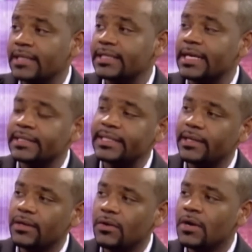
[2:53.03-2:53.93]
And
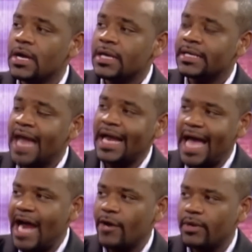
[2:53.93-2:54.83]
until not
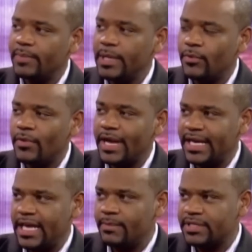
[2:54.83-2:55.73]
hiring people
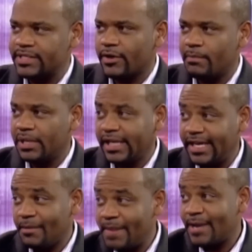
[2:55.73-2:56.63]
inhibits their
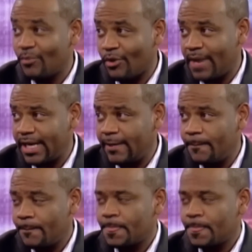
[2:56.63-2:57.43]
ability to make more money,